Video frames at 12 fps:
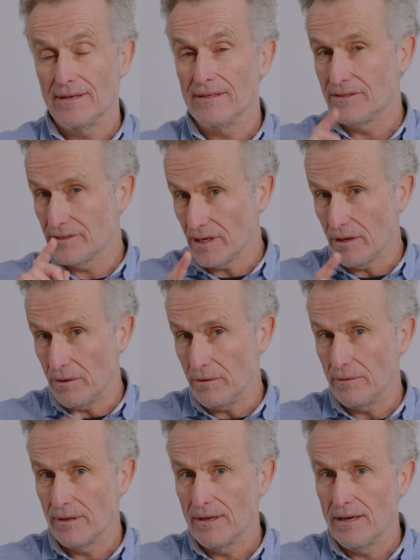So,
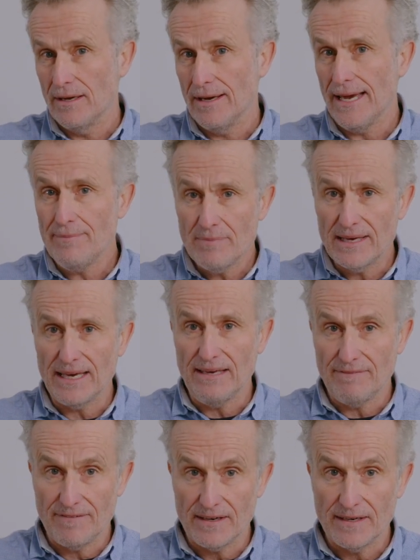
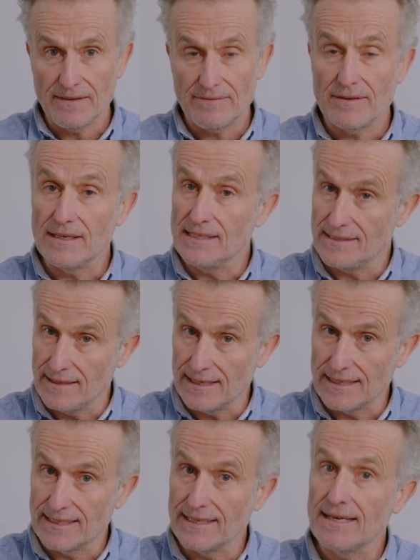MK5 is
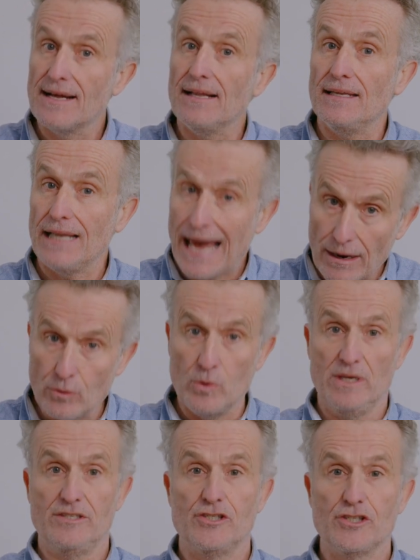like a
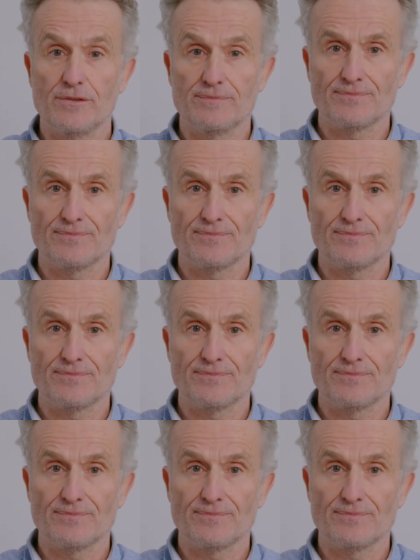language.